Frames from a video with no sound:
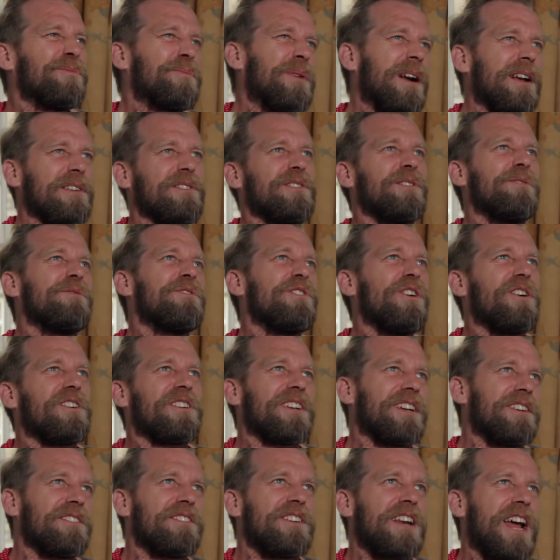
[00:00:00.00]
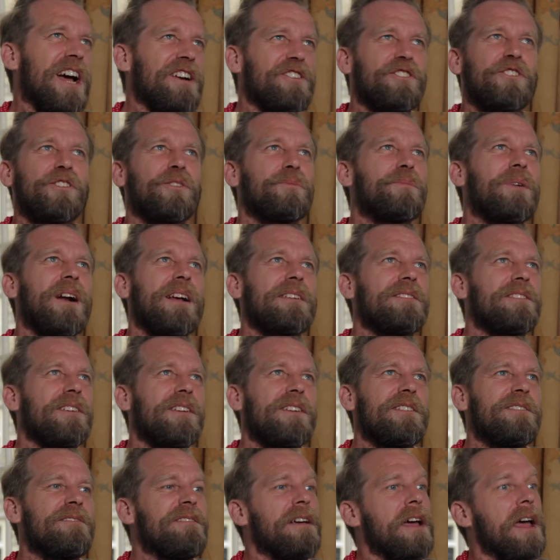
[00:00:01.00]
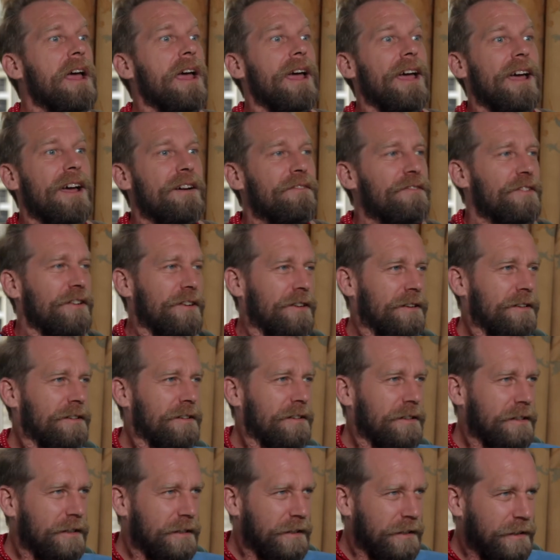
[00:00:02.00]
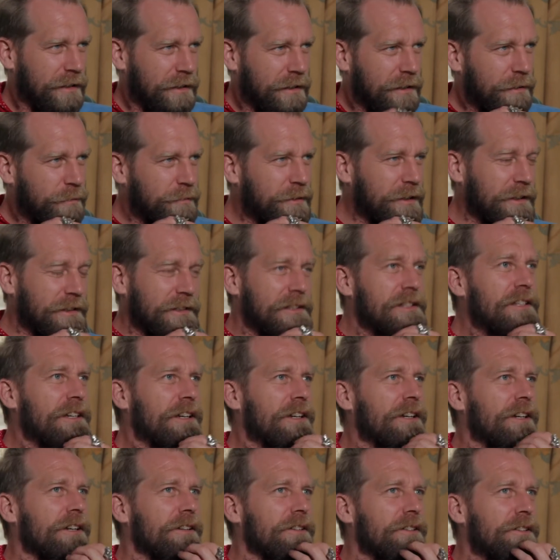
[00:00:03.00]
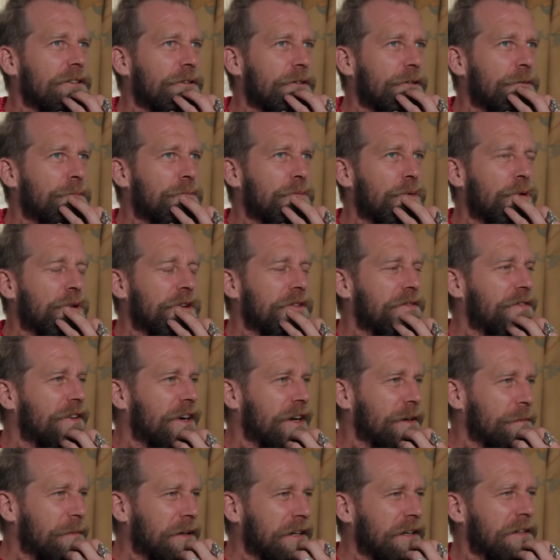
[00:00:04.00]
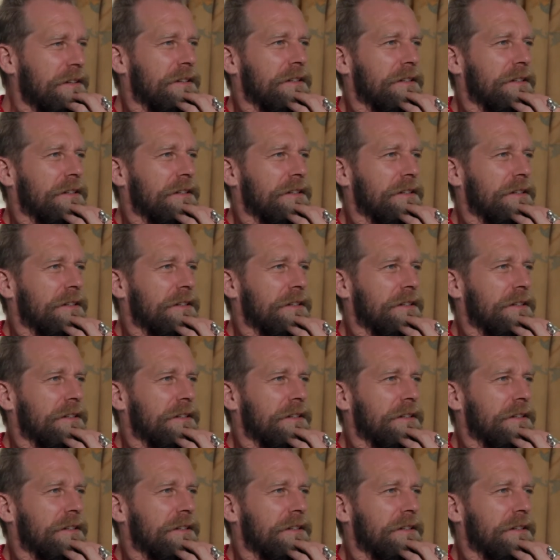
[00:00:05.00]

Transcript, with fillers: press. You've not had national press in ever. But still, it sort of mortified me.